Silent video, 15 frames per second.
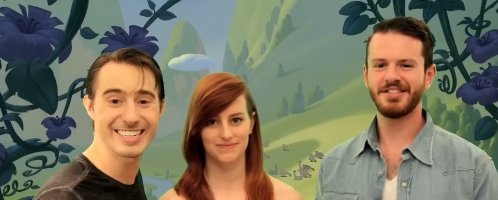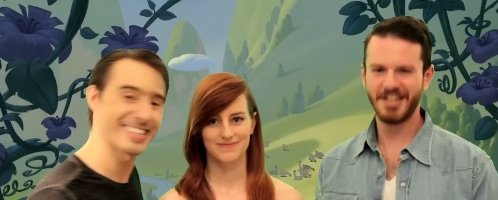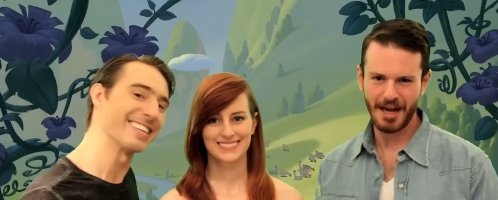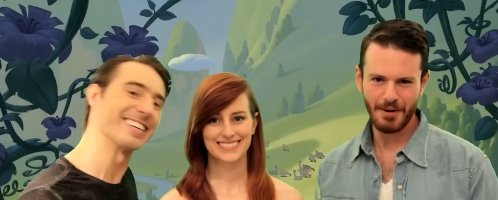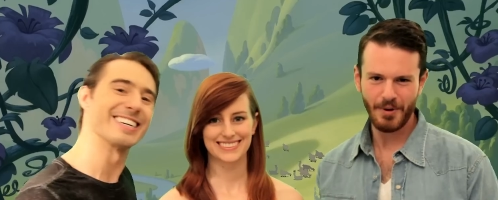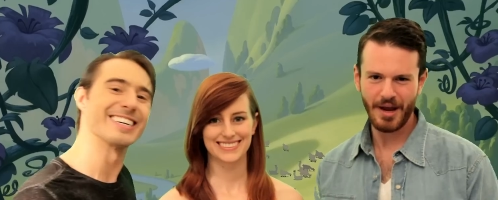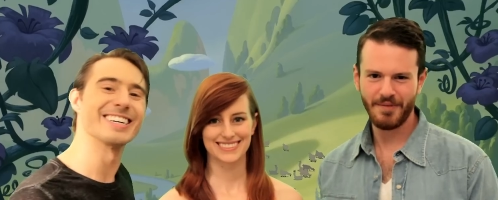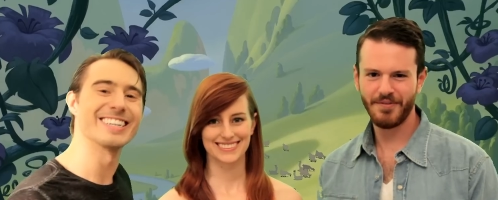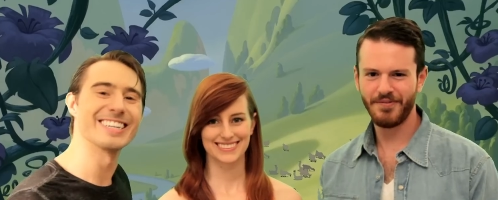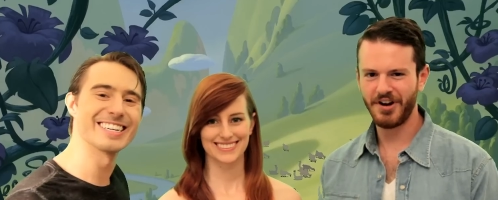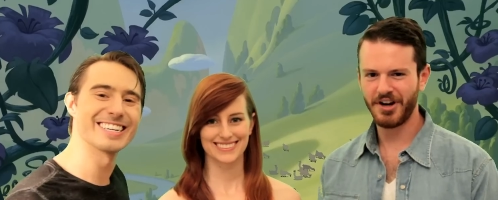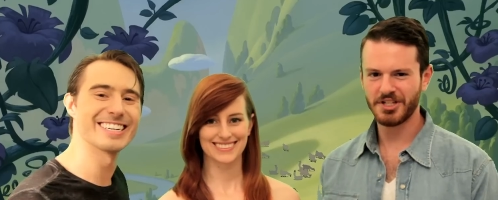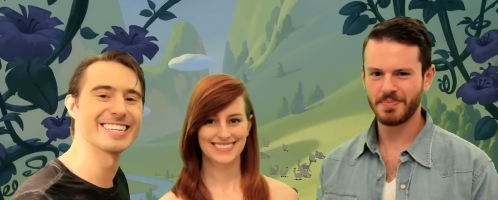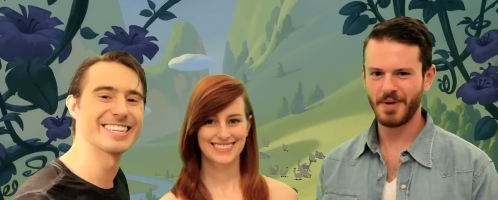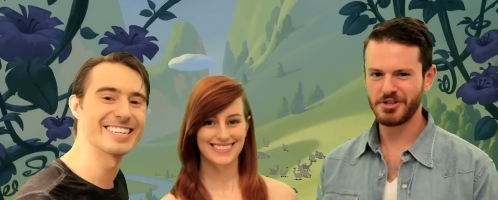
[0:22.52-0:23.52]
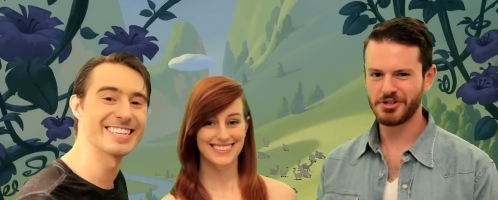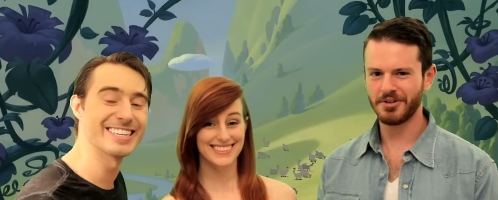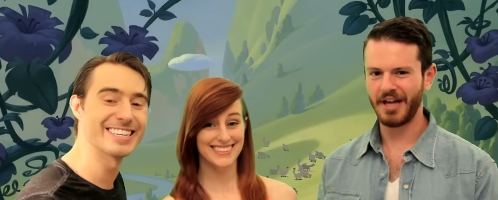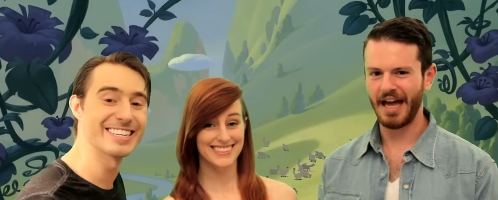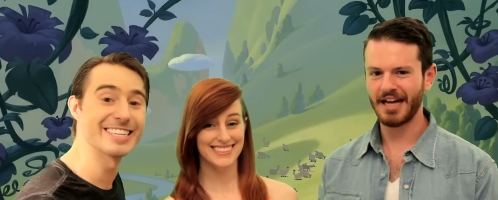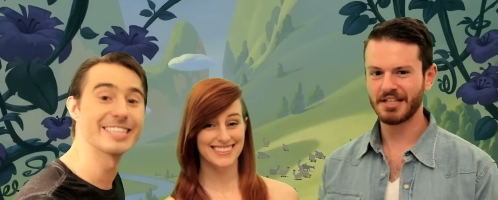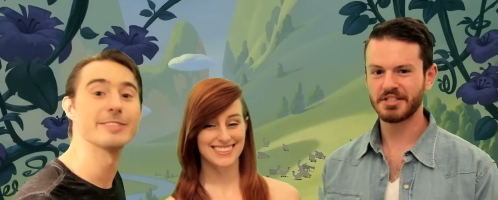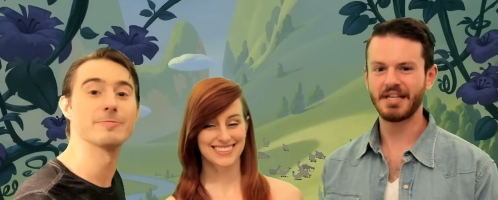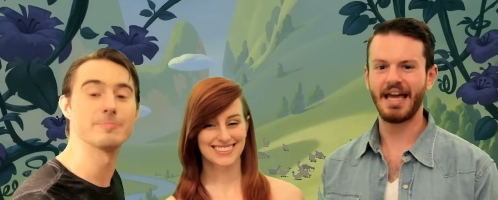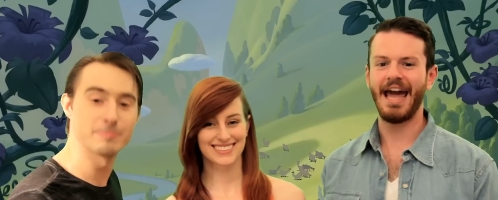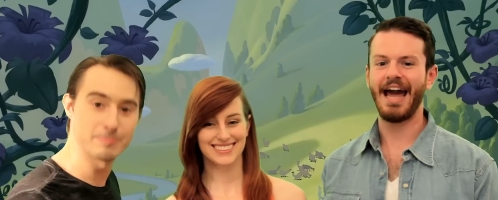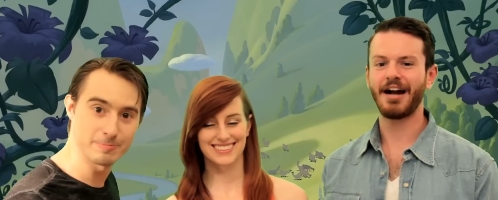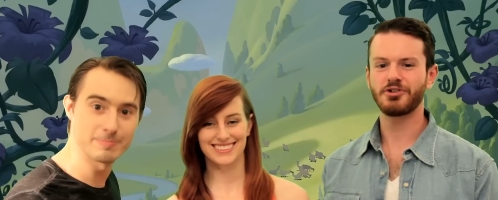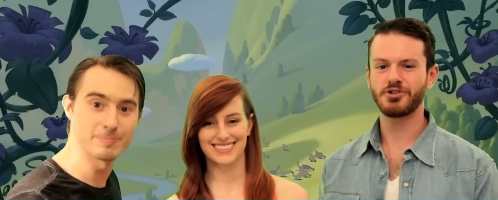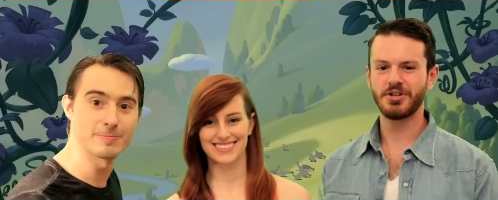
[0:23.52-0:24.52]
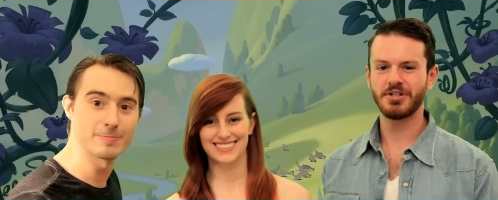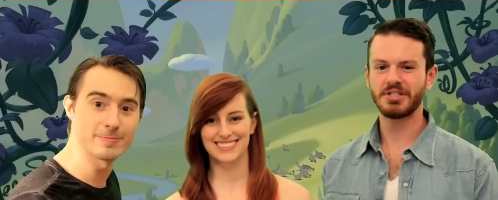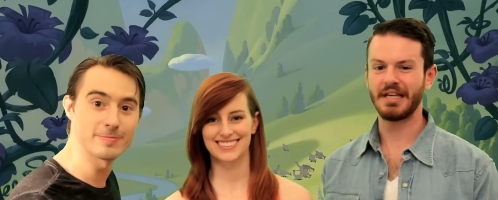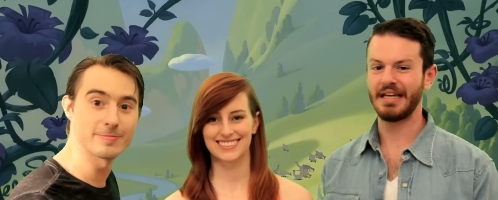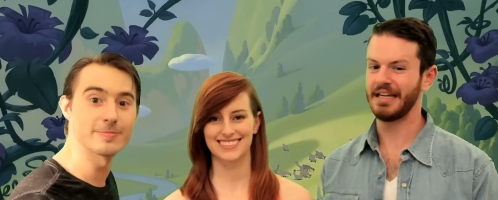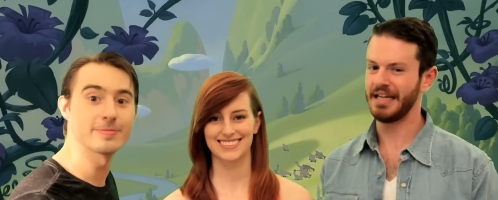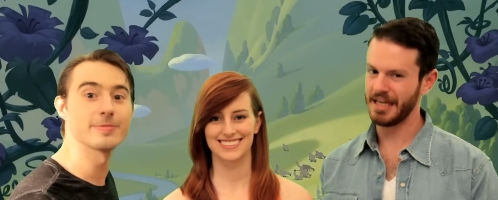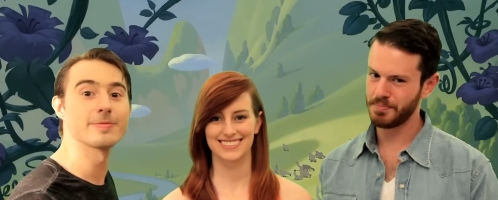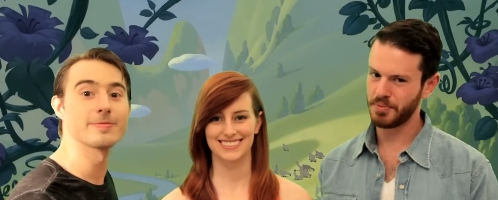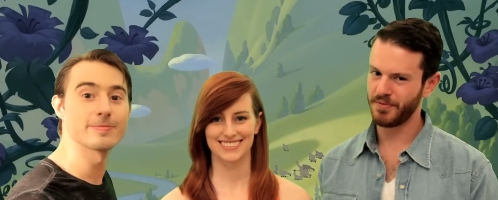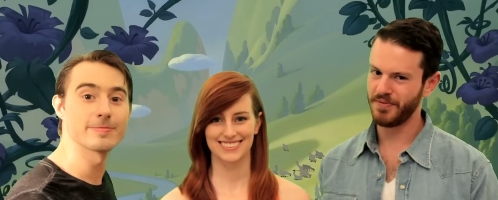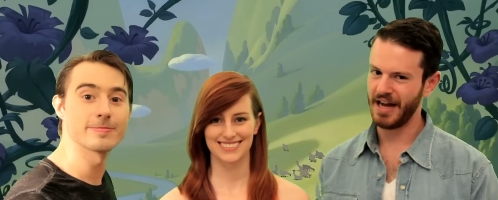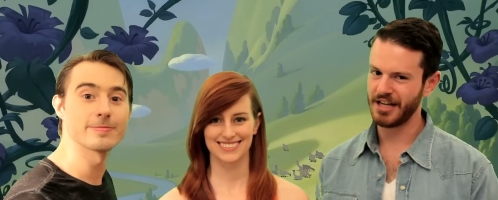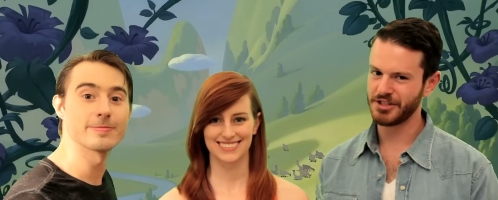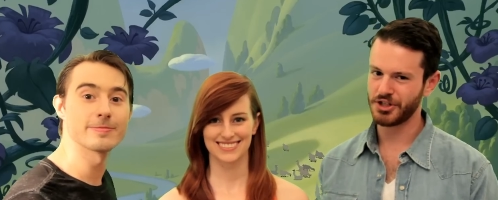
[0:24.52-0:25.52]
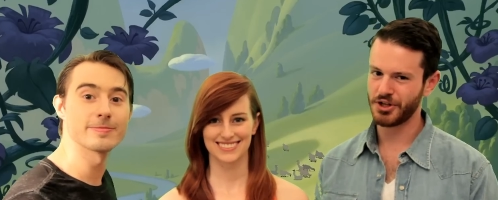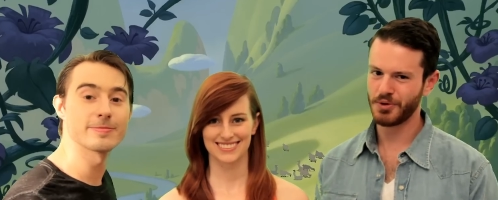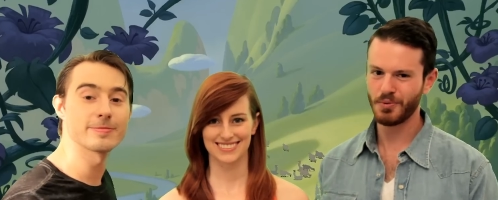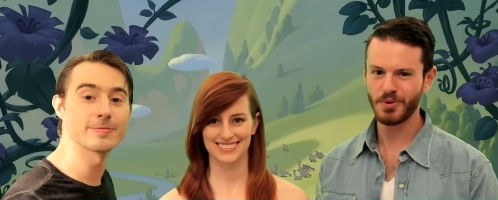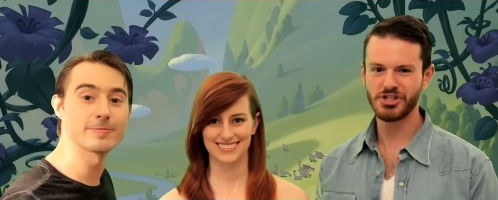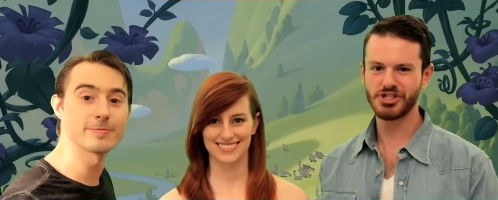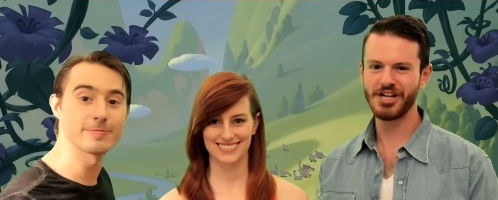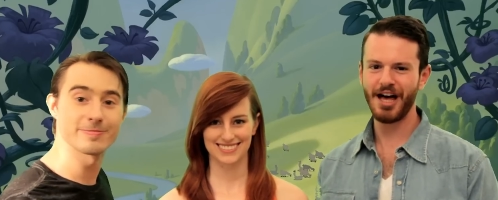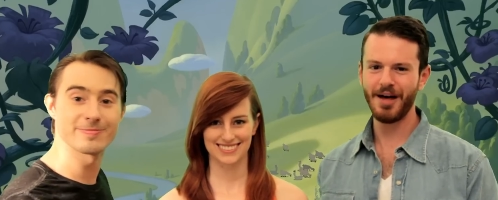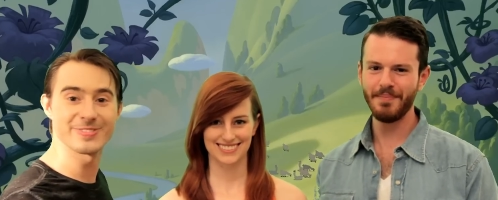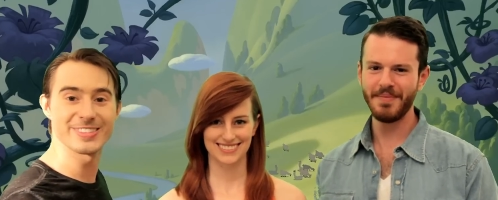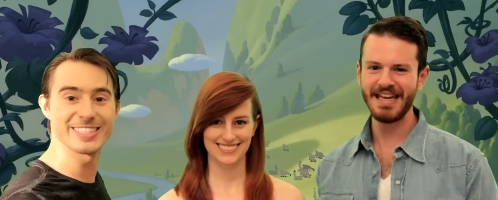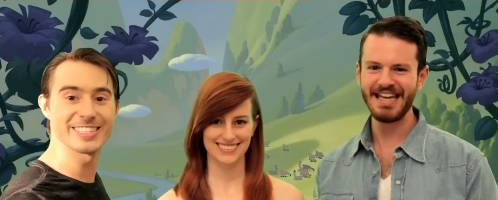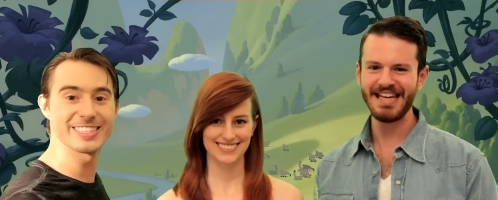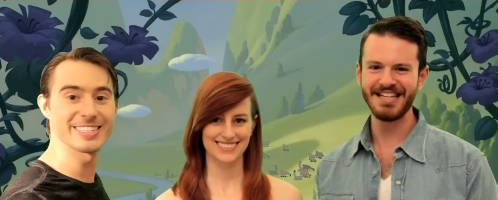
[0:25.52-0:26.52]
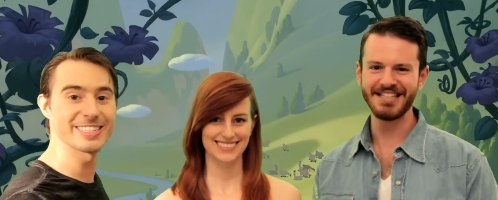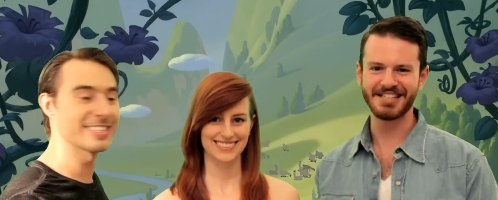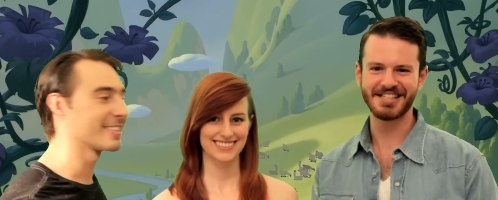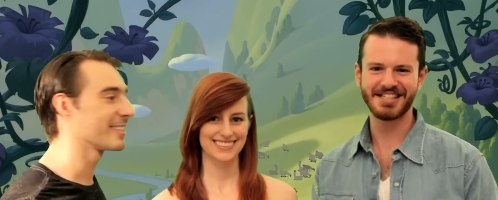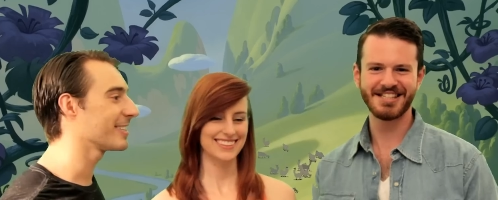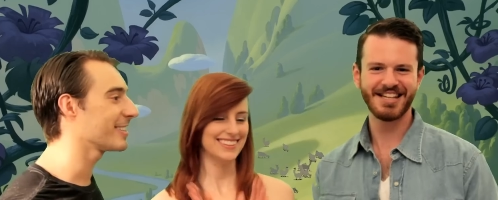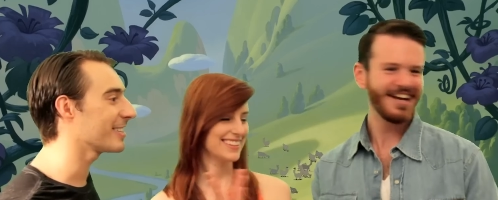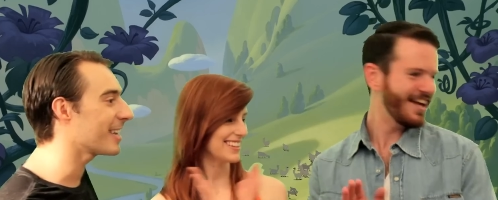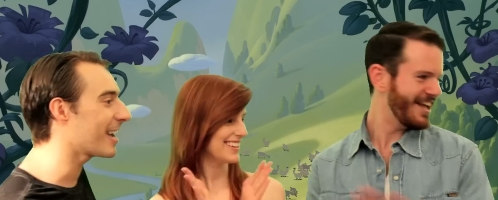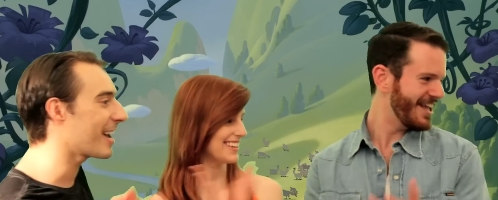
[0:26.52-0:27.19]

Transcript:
Speaker 1: Today we have a very special guest, actress and improviser, Richelle Meiss.